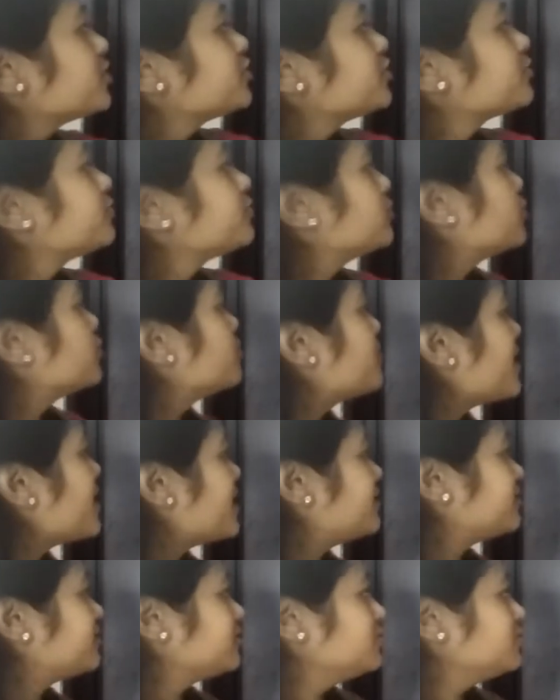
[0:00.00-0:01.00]
which flow
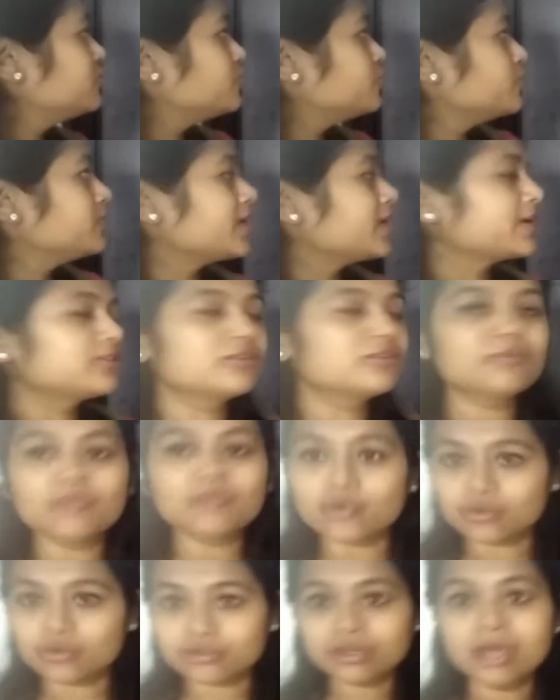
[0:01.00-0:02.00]
pattern do you like the
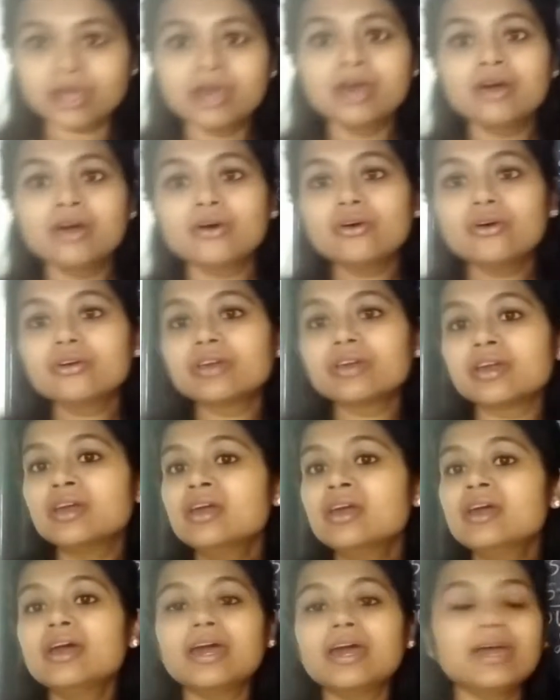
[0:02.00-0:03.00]
most.
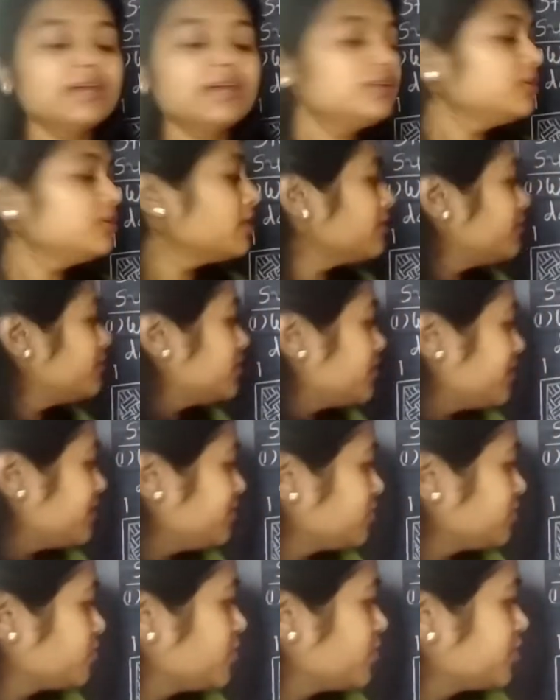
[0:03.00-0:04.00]
Okay, and your
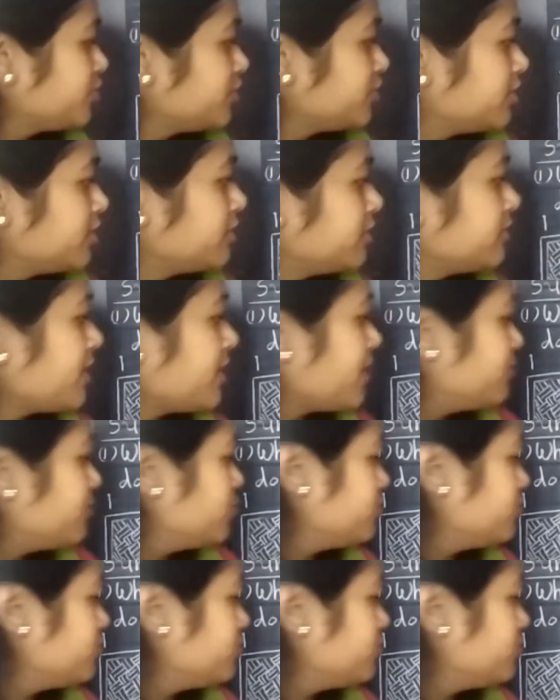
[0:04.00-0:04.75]
next question is, have